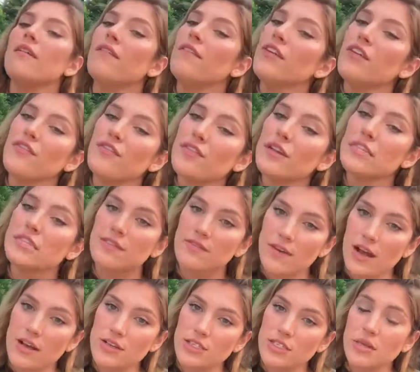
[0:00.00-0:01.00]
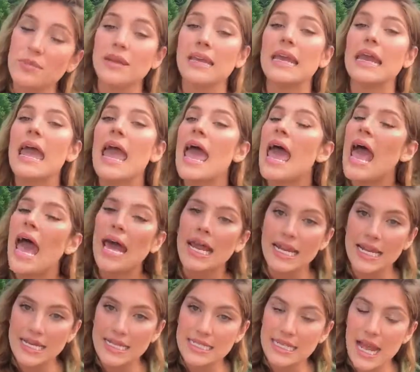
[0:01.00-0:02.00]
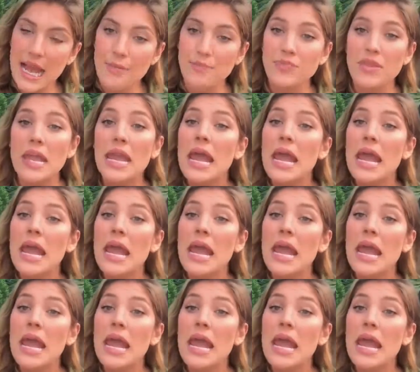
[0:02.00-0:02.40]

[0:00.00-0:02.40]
feel free to Voxer me at any time.